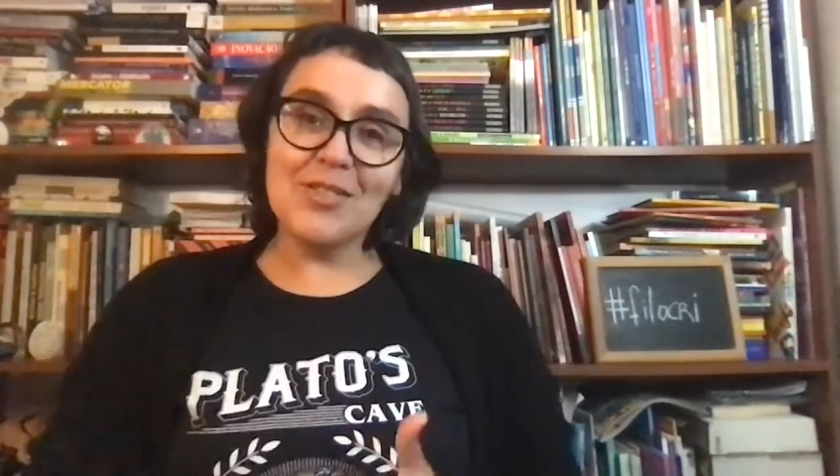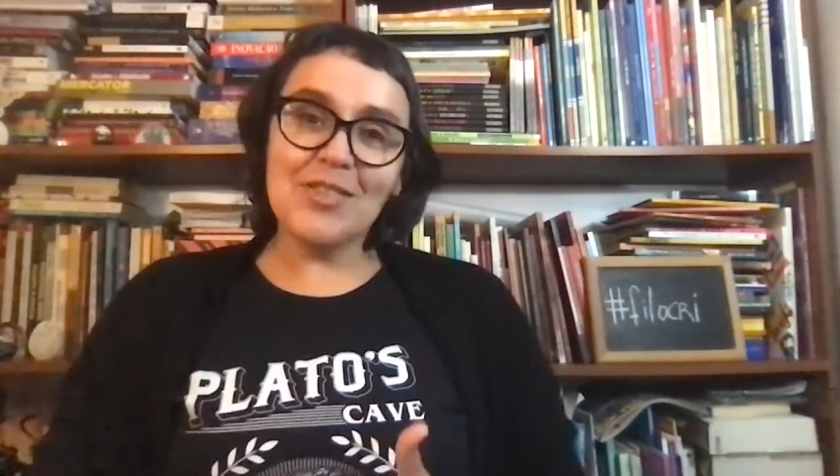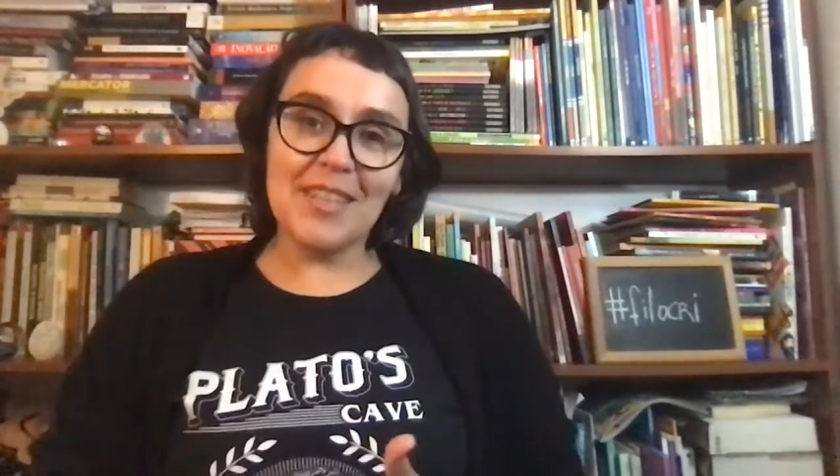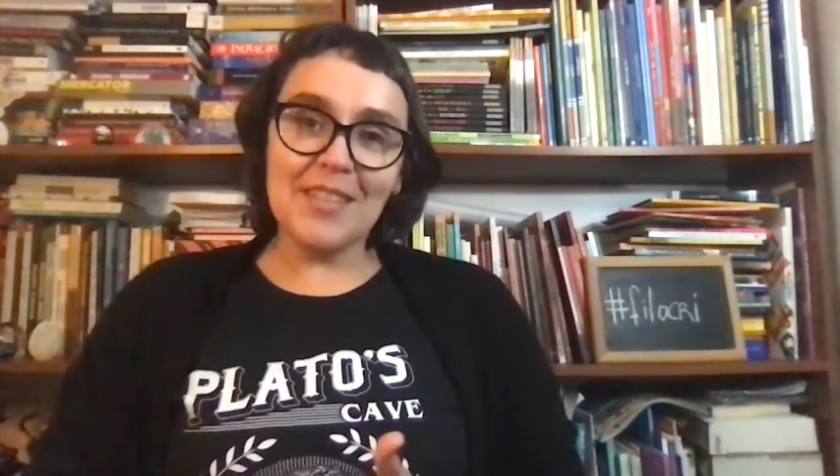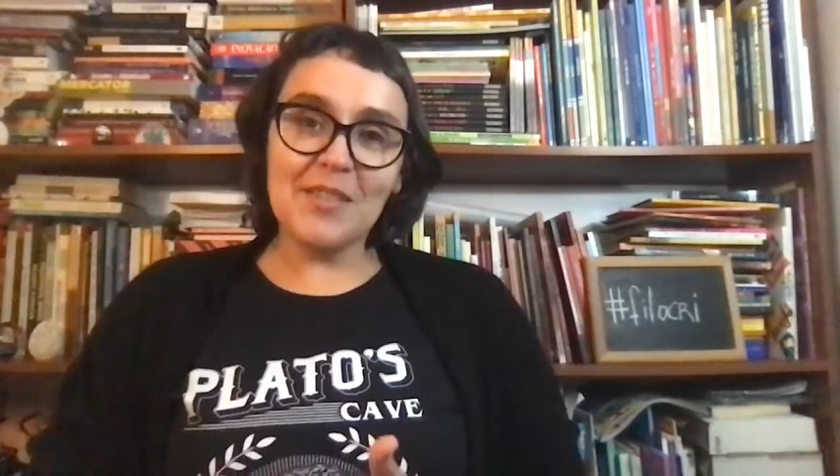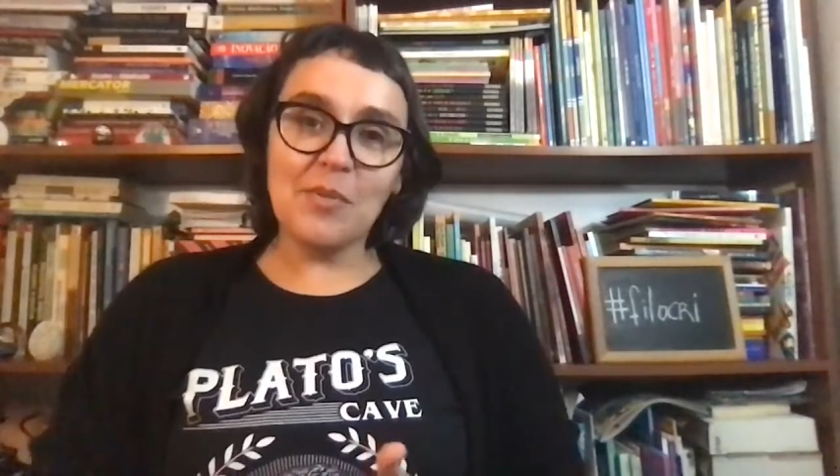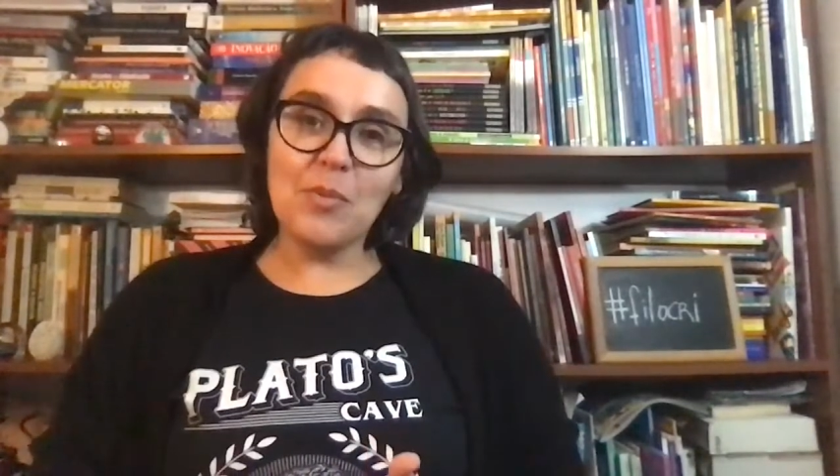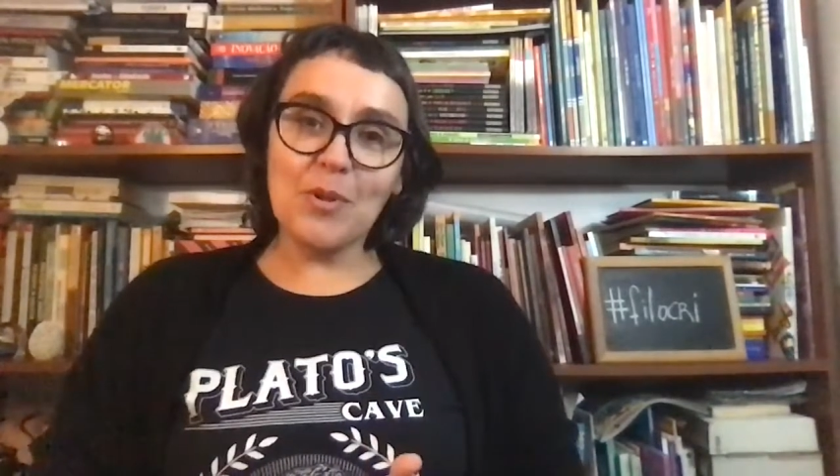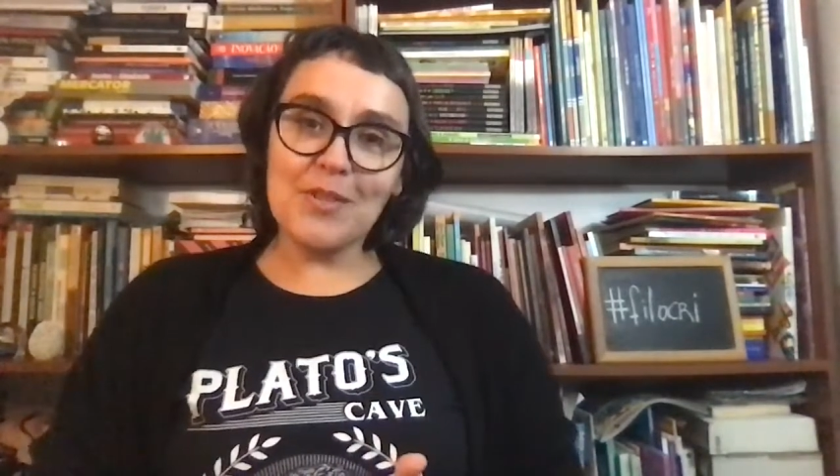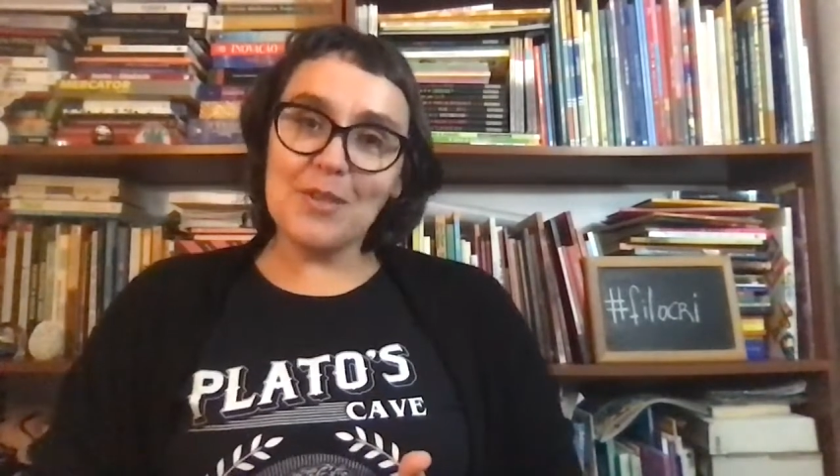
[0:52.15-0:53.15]
to say some
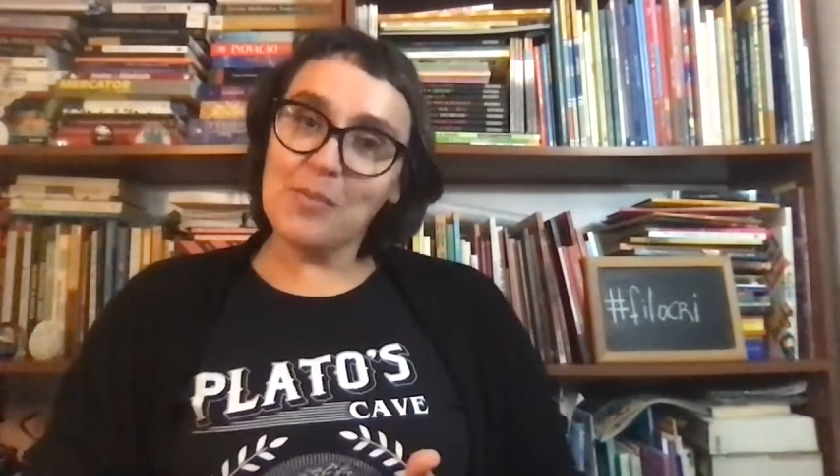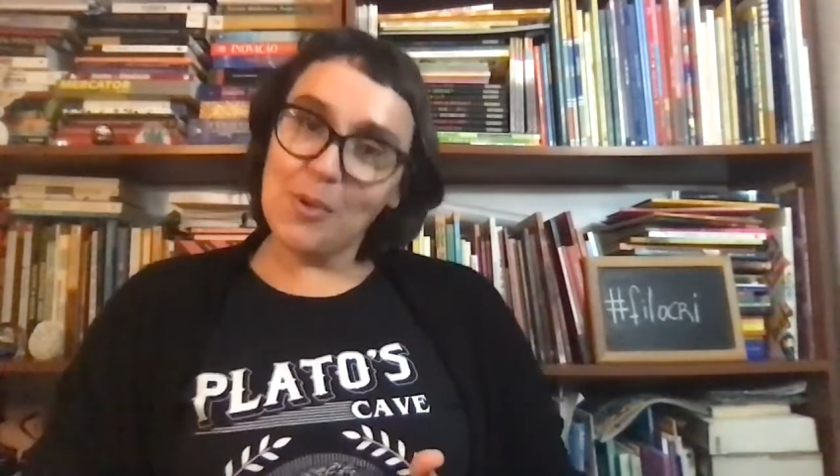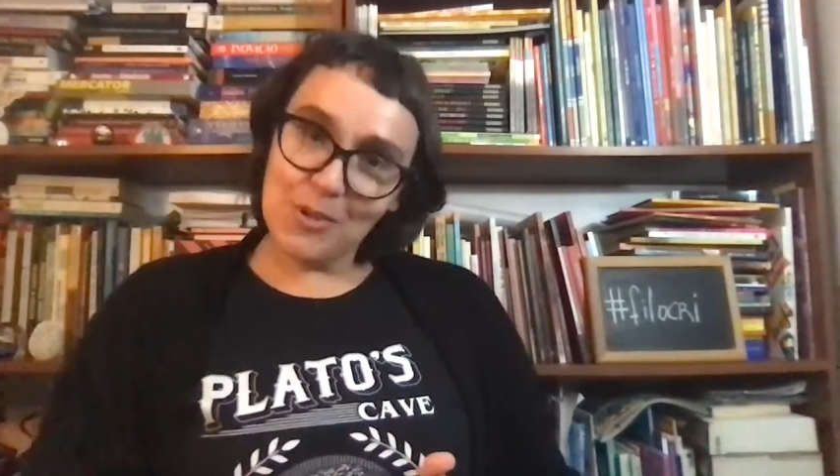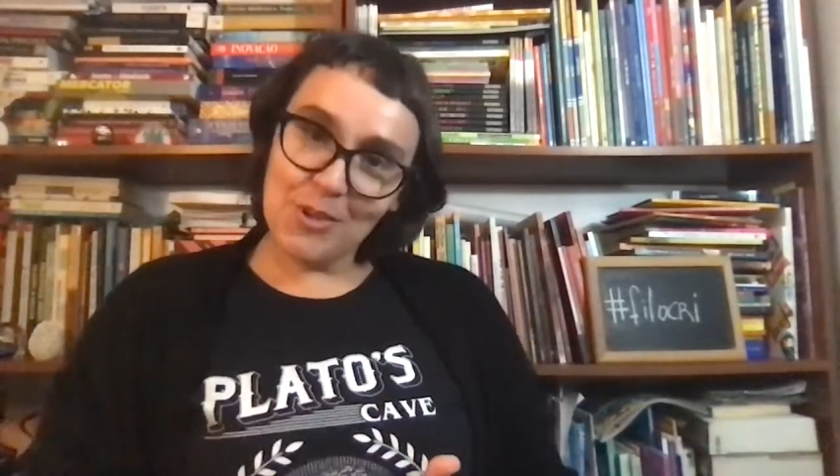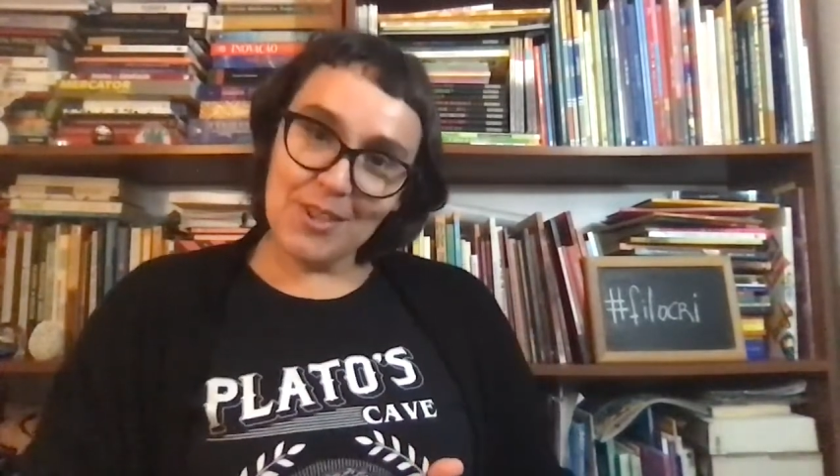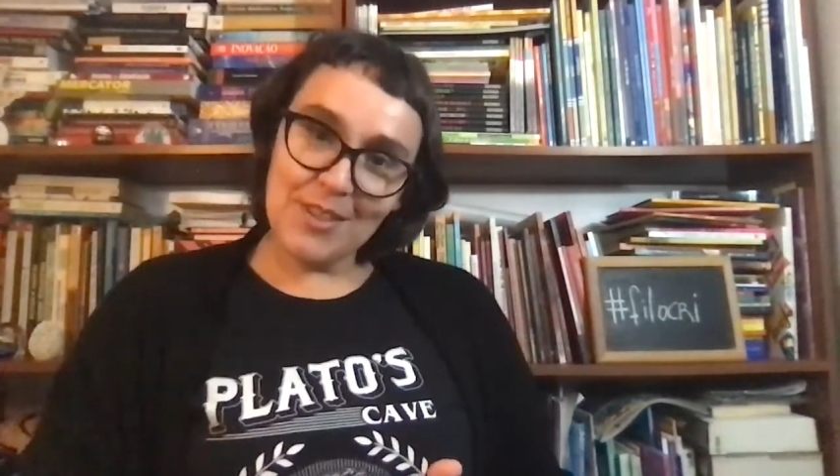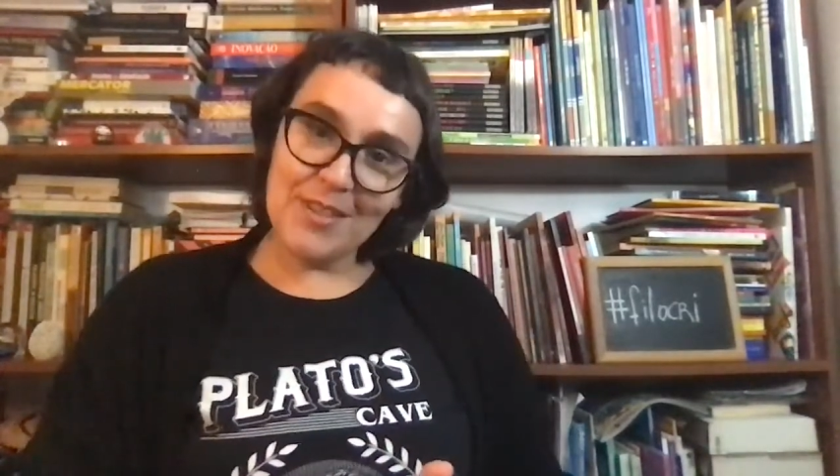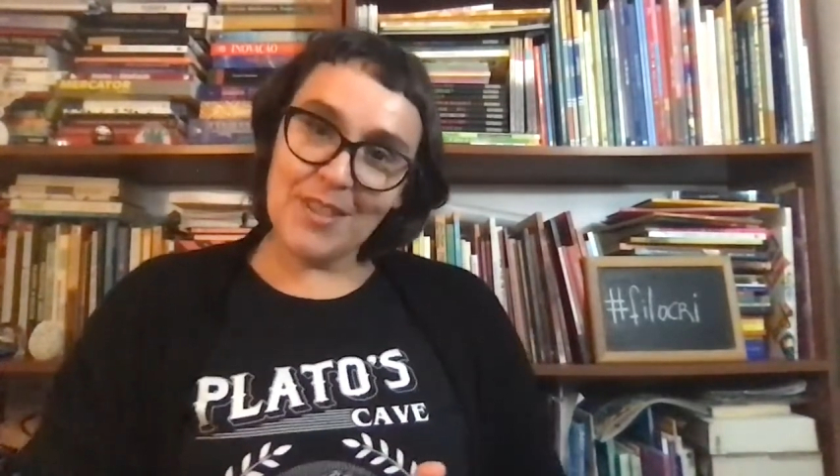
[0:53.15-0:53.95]
words in Portuguese,